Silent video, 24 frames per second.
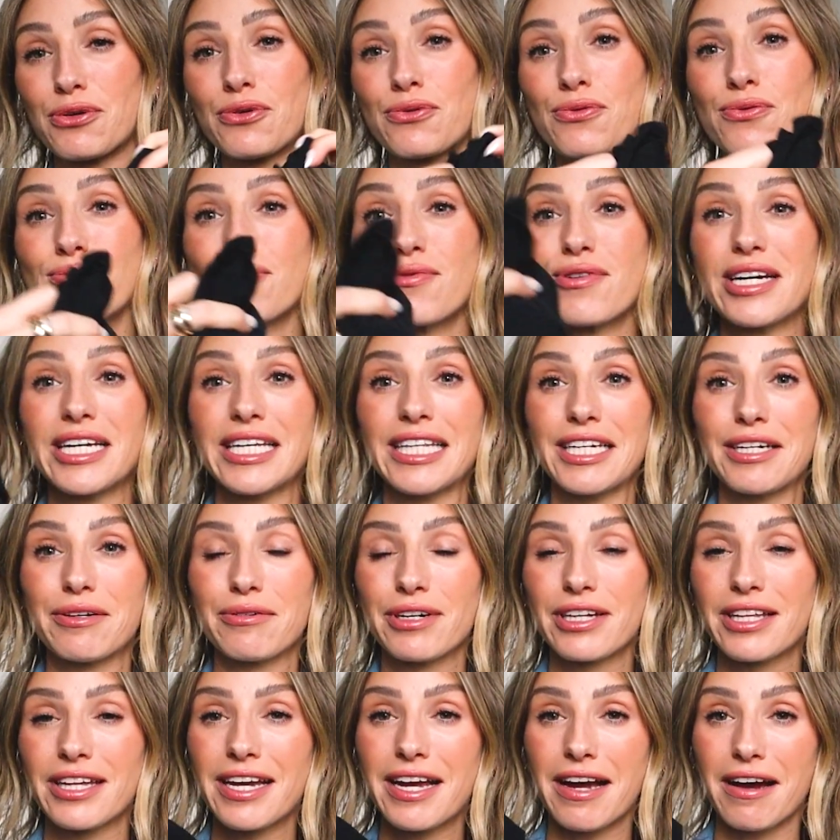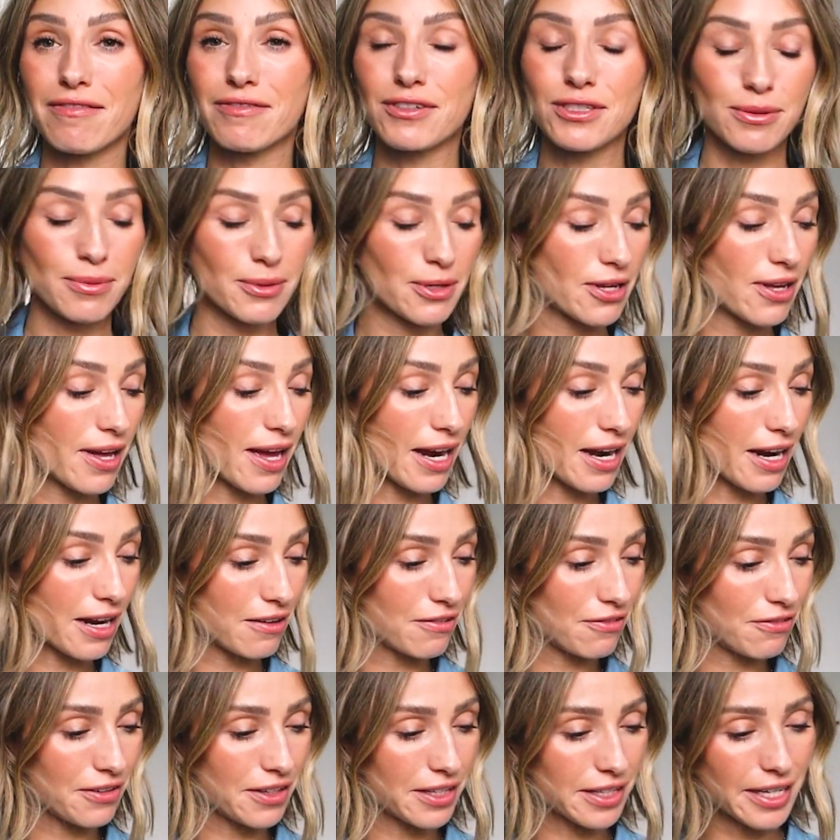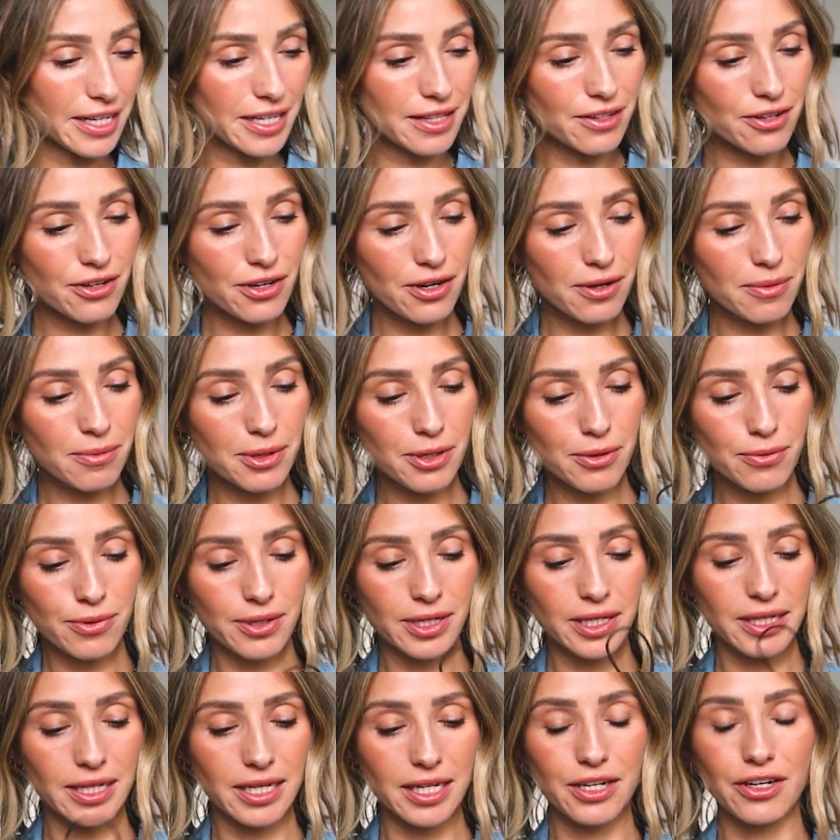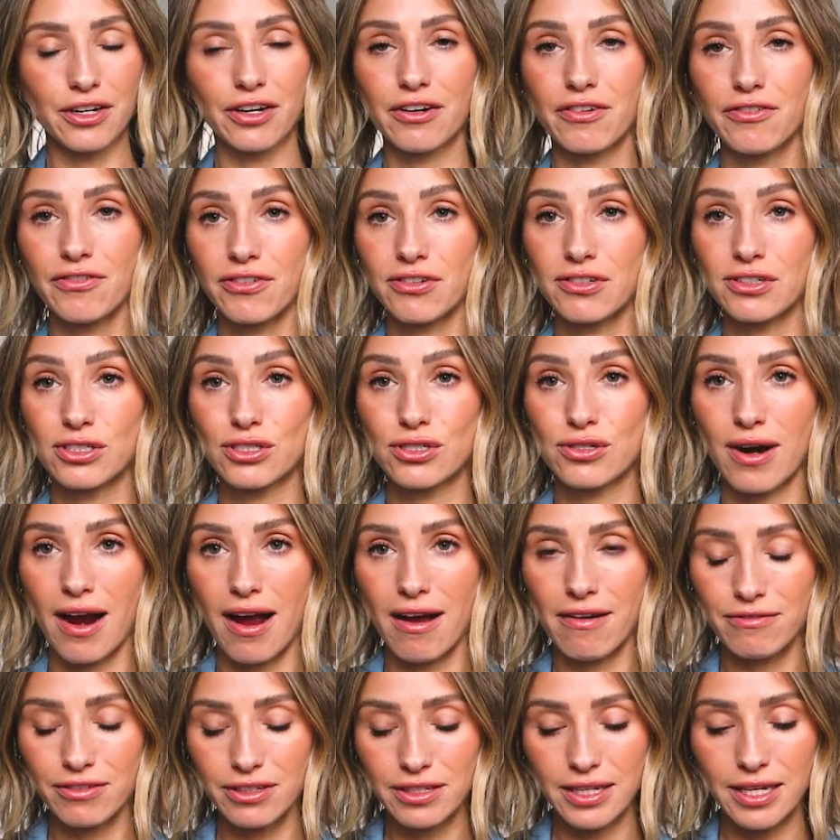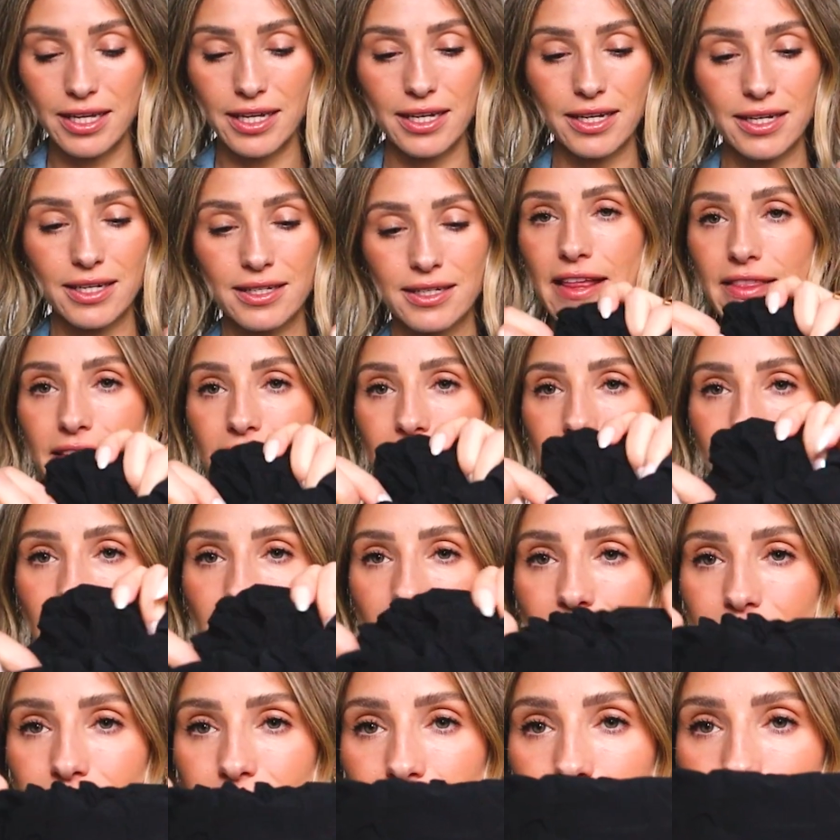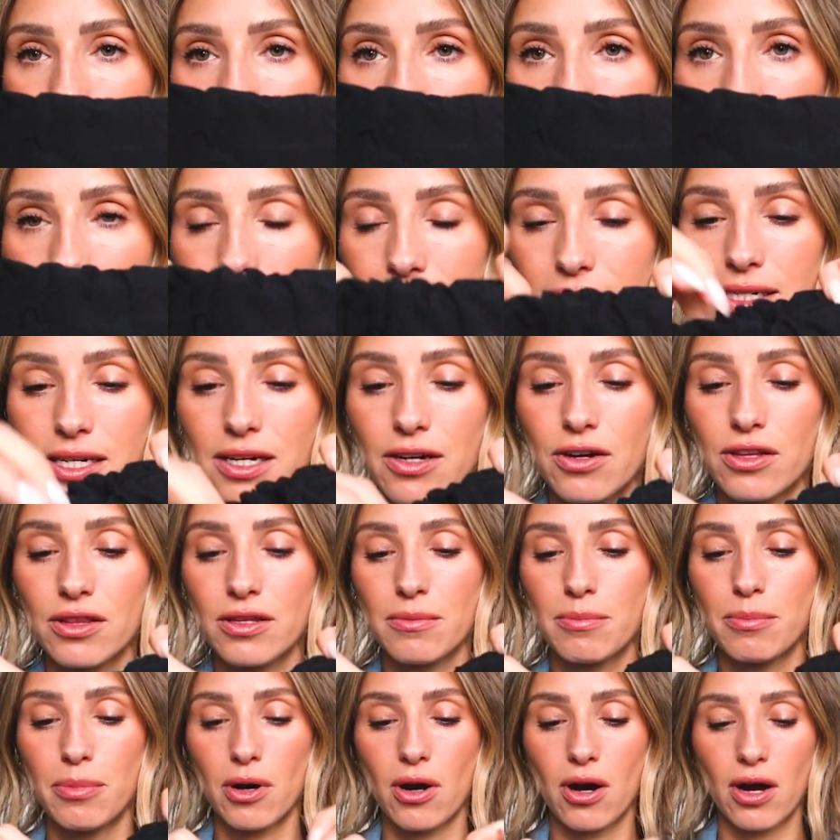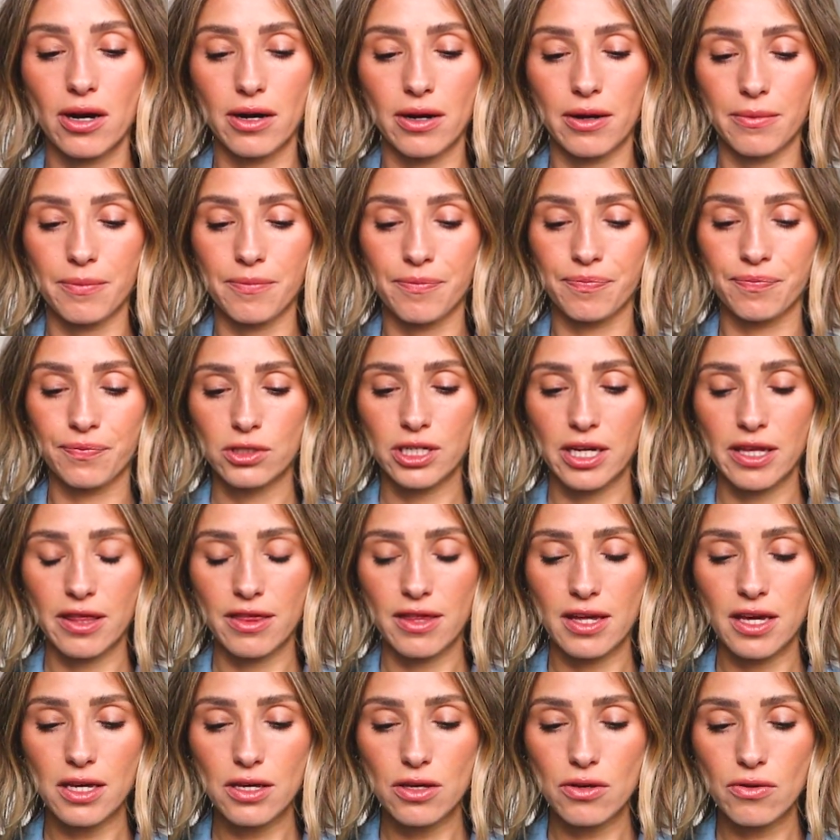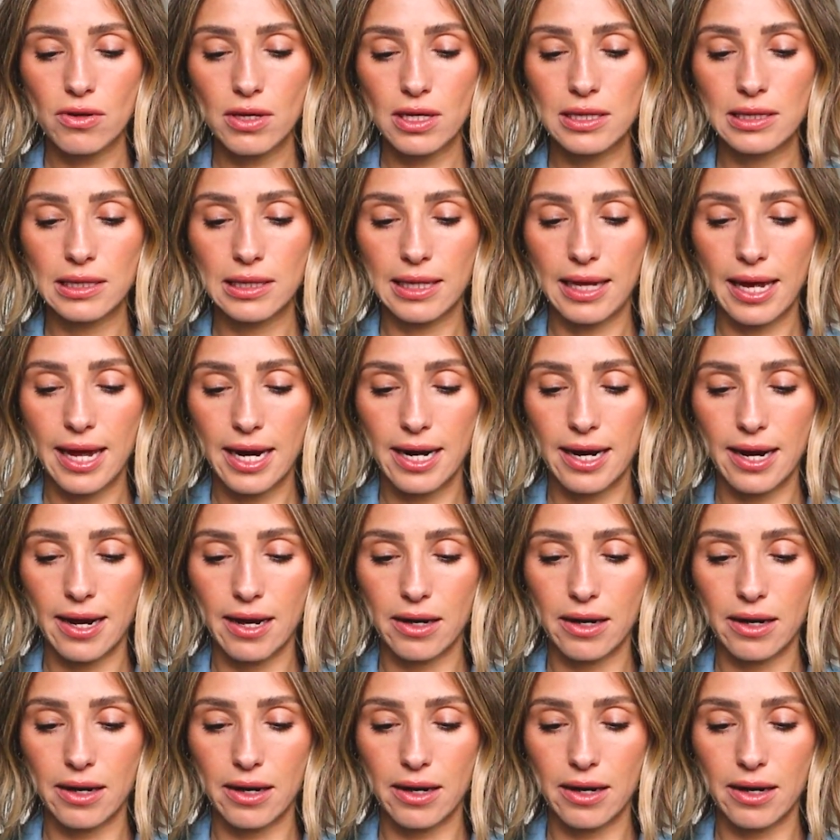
really, really comfortable and I feel like they're gonna be really good for traveling. And then they have some elastic on the bottom, which I think you can let